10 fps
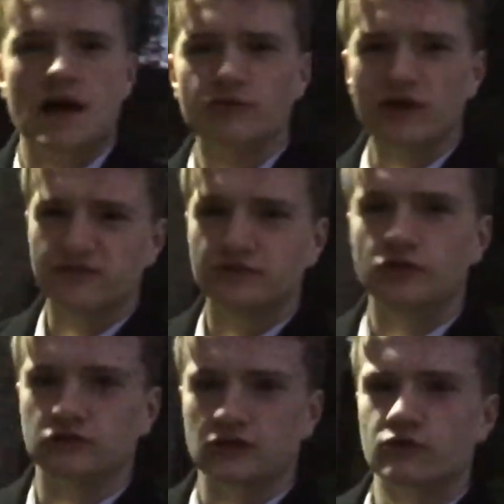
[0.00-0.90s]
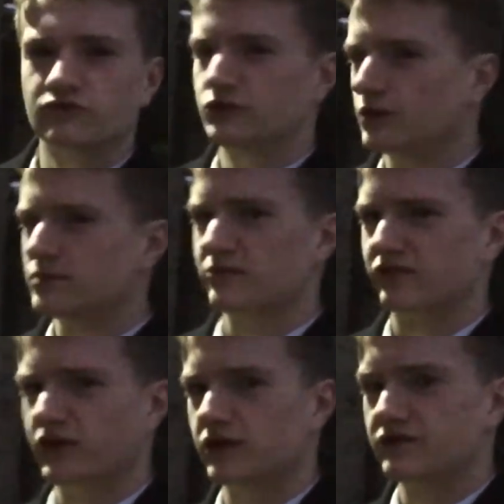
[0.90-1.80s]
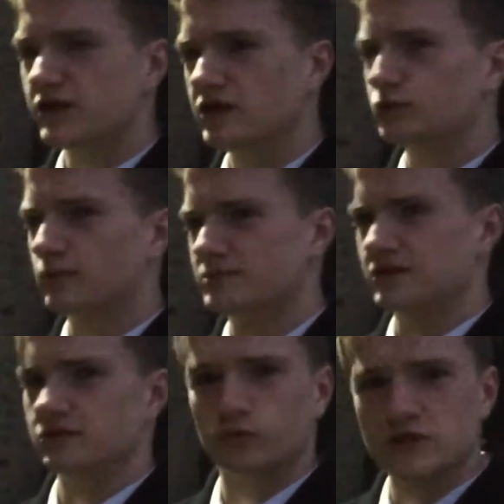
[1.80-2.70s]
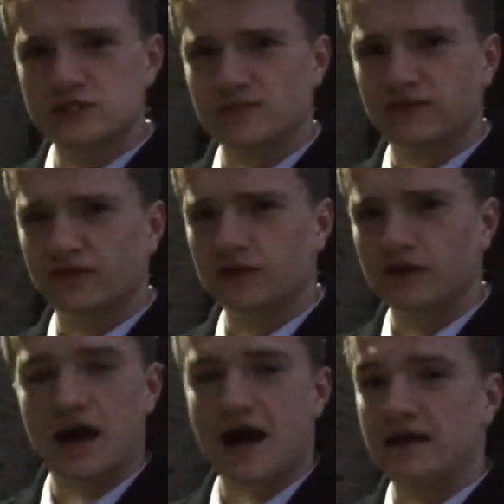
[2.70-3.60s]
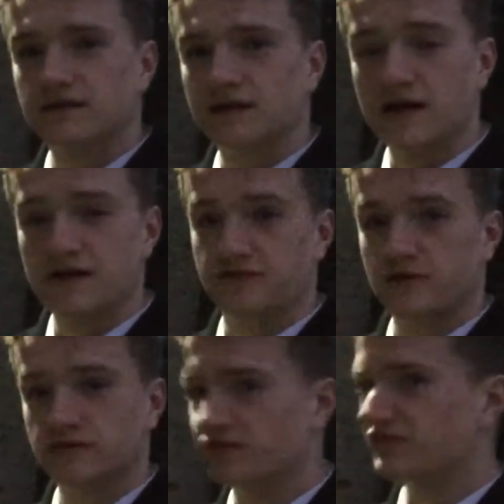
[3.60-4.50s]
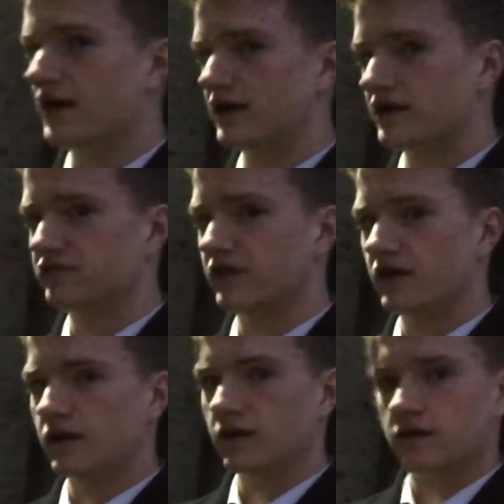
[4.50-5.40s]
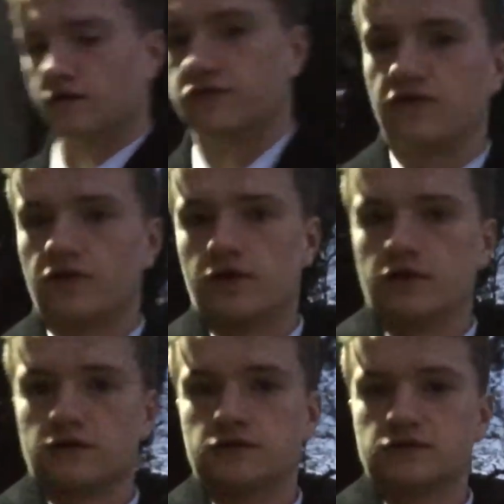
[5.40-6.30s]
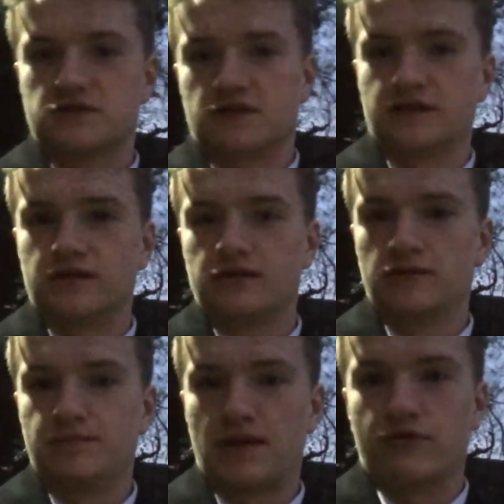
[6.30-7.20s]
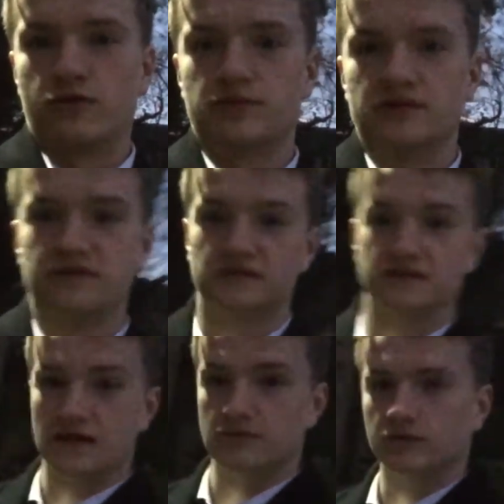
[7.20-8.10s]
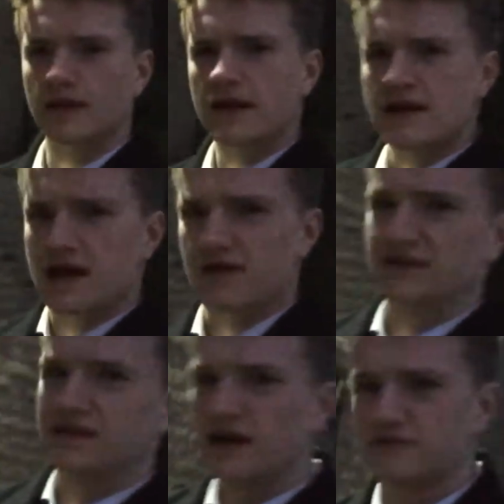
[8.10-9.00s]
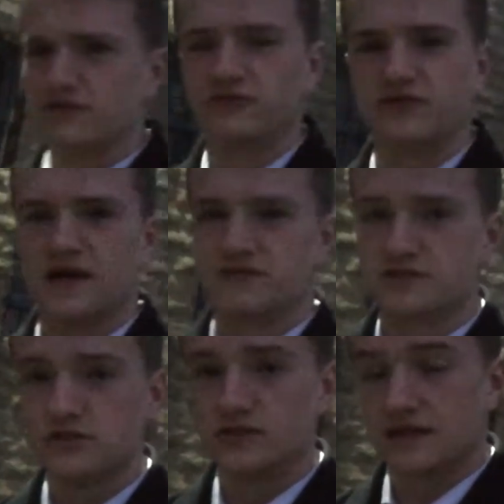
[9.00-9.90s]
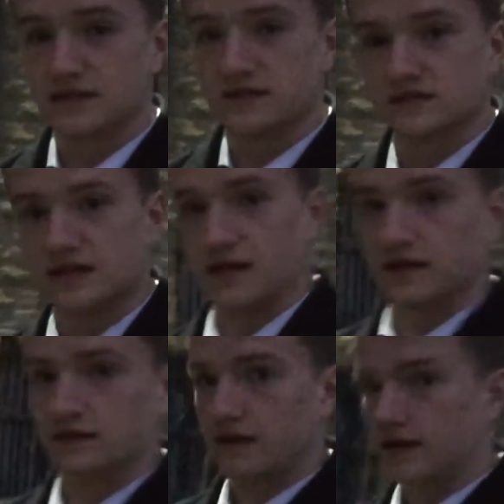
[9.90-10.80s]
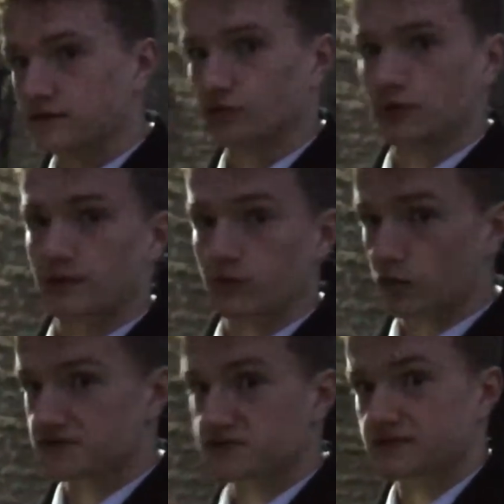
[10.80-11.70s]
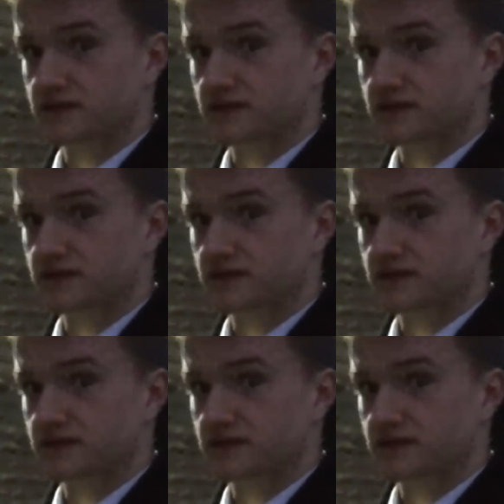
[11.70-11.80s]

I'm not even usually one for dropping my phone. I've only dropped it once before. I had an iPhone five for... Oh, sorry, the power button just came up. I've had an iPhone five for two years and I didn't drop it once.